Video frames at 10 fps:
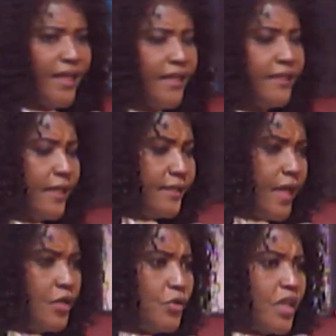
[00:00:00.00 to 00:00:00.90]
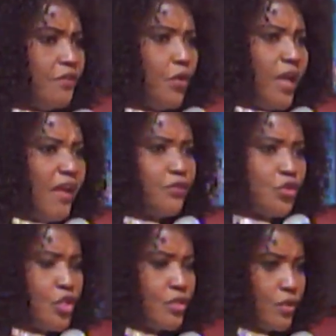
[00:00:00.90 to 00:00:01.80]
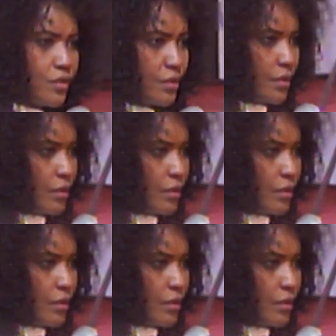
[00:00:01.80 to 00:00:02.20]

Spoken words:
the day you gave your life to Jesus.